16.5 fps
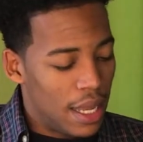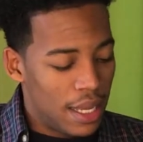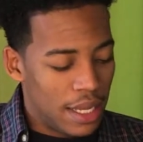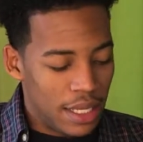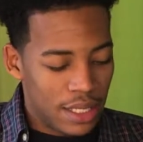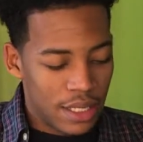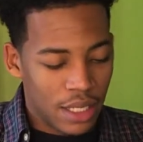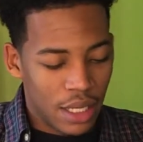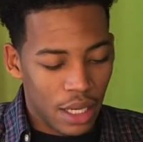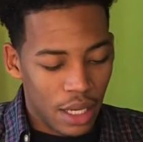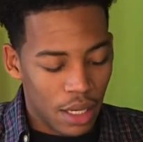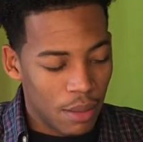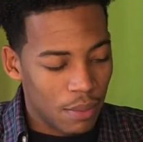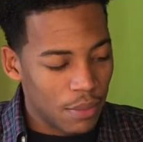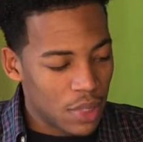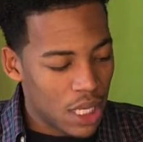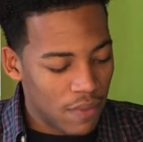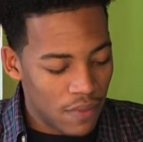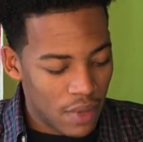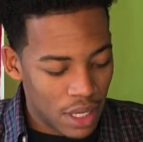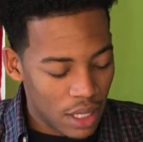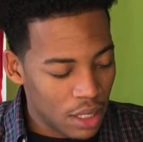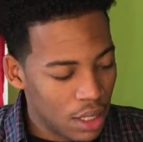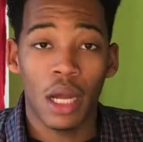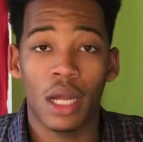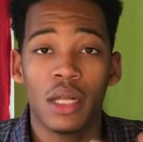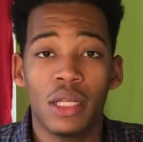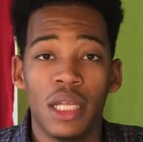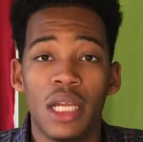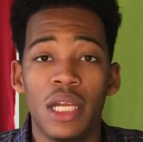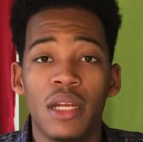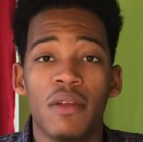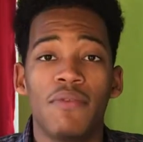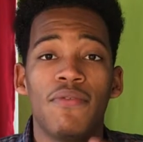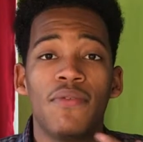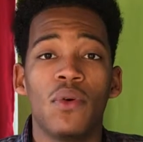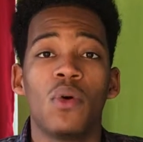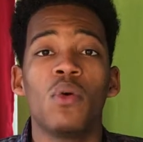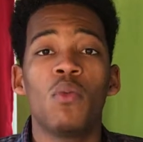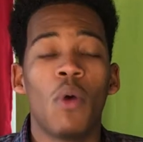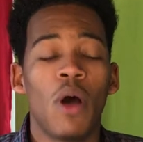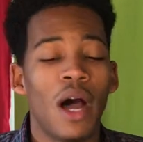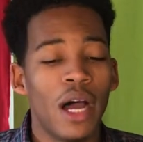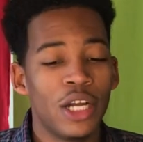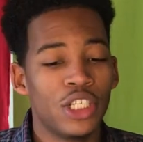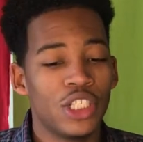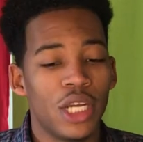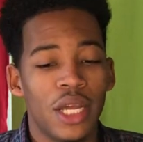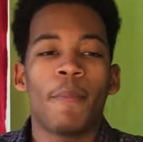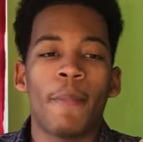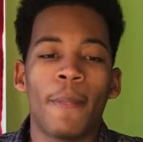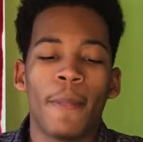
is giving a clean, full wash,